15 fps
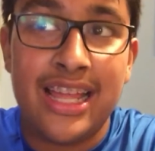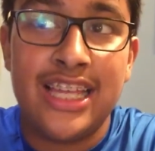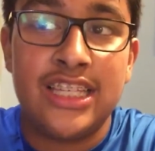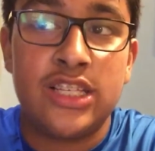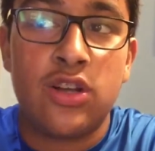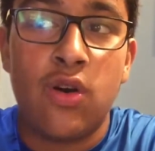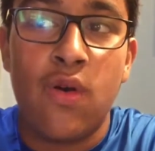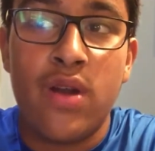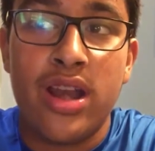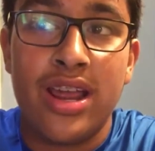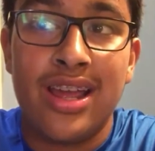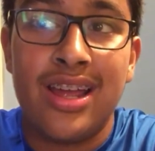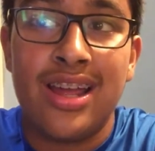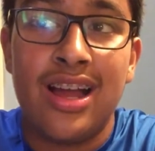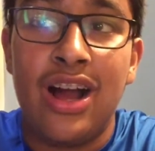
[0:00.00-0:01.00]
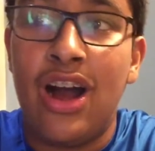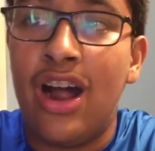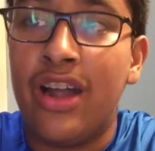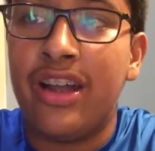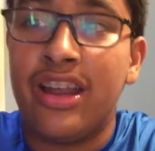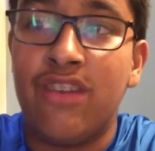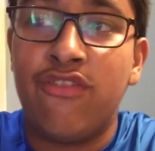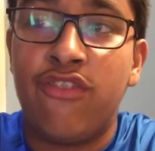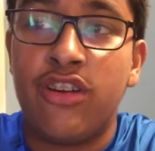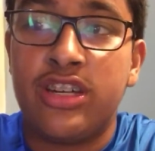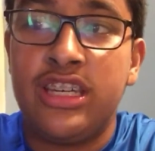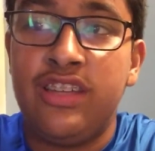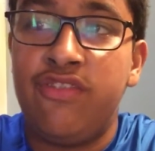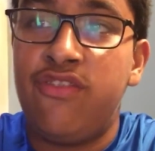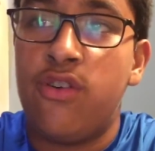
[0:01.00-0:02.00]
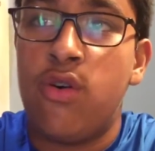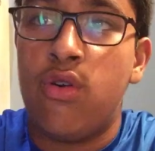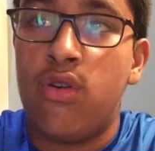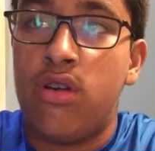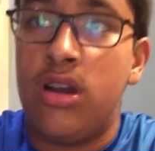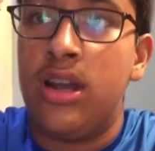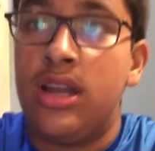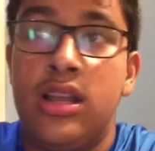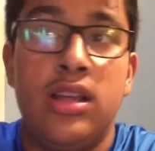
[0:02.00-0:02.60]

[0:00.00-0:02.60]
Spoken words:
He scored 144.